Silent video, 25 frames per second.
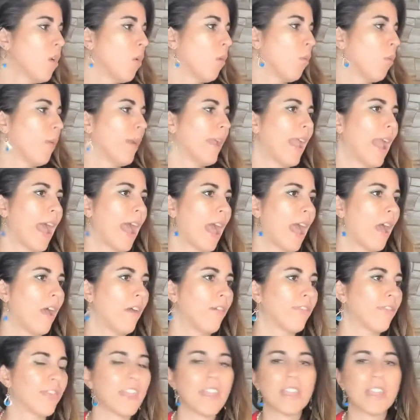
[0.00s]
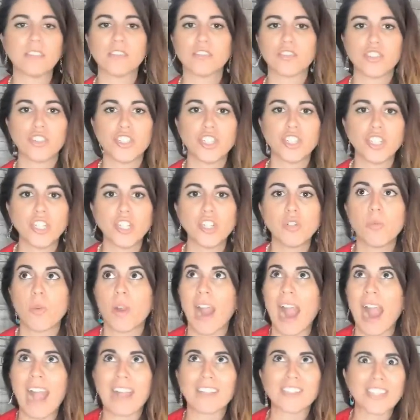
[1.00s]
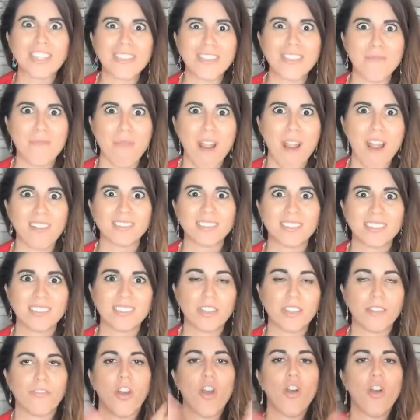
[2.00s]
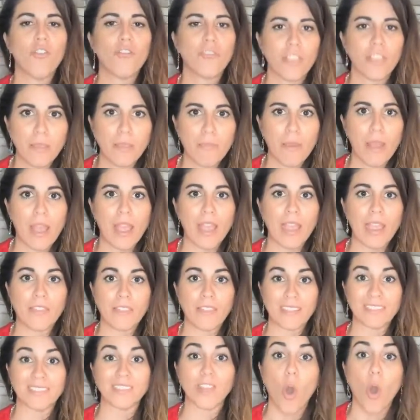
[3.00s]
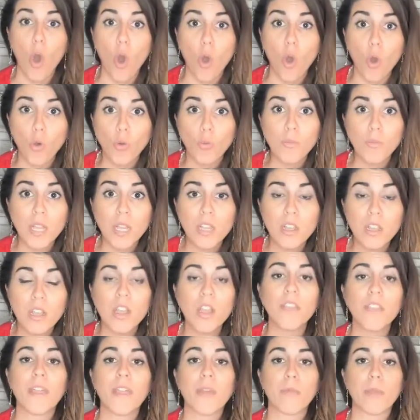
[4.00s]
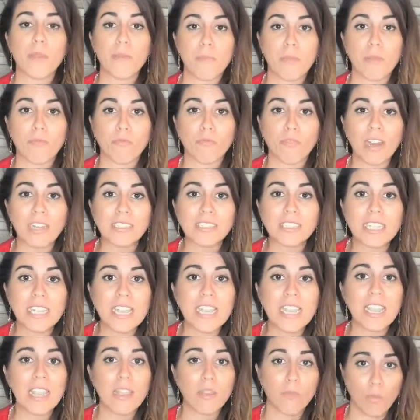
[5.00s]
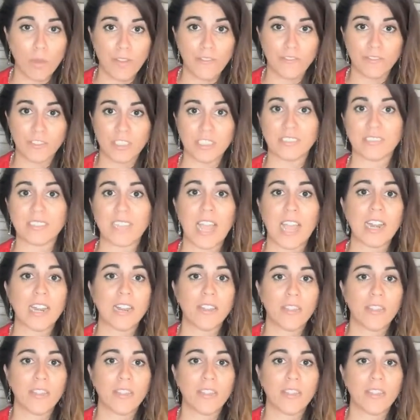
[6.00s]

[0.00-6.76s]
We have things to do. We're actually in the process of hopefully buying this home that we've been renting, and we've decided